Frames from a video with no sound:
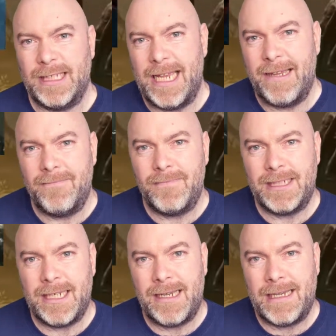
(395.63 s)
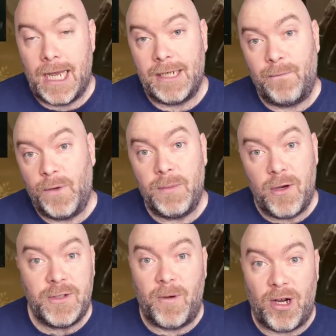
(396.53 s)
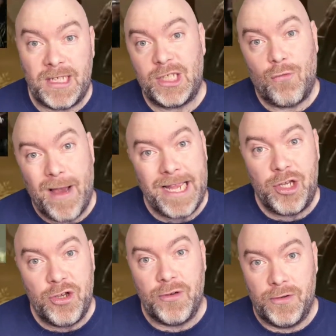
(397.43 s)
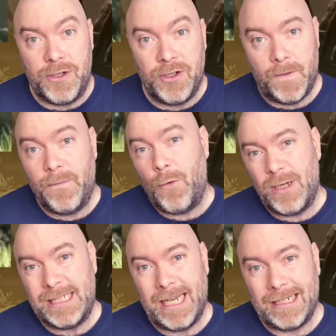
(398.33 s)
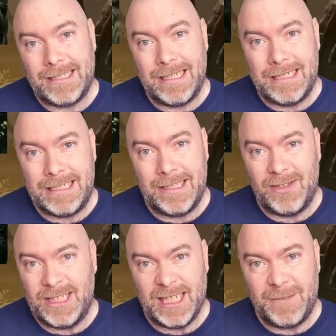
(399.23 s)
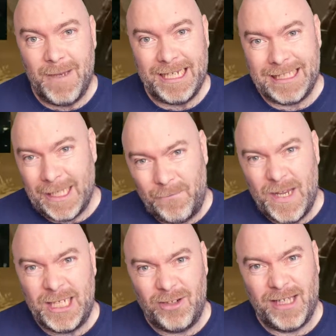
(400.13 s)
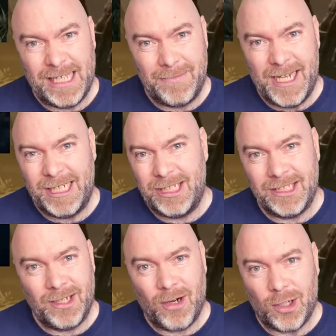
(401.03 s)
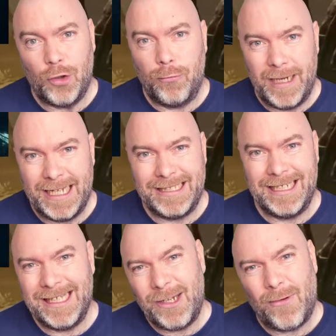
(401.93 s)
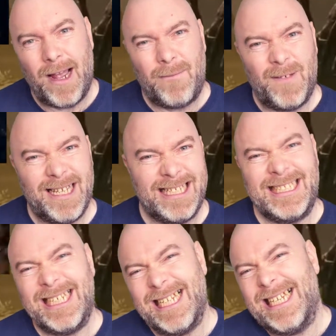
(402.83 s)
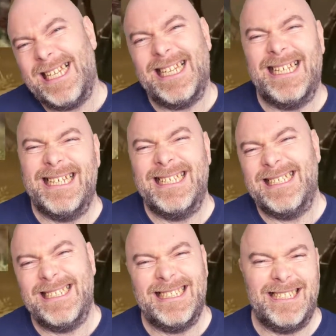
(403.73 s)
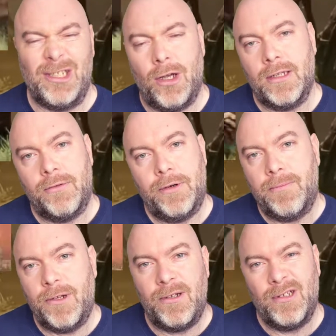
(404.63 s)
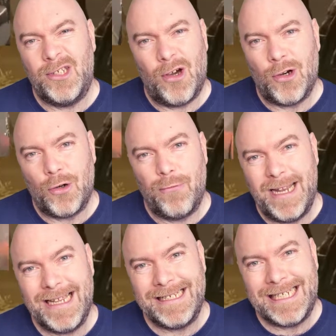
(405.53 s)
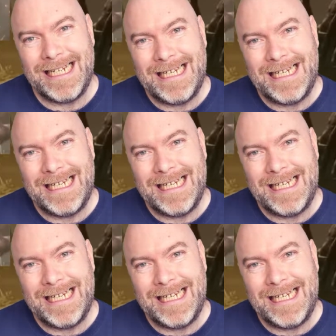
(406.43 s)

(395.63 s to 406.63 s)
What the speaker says: games. And for the most part, it's quite good. The voice acting is still suspect, and the facial animations aren't great, and the graphics, tolerable, not great.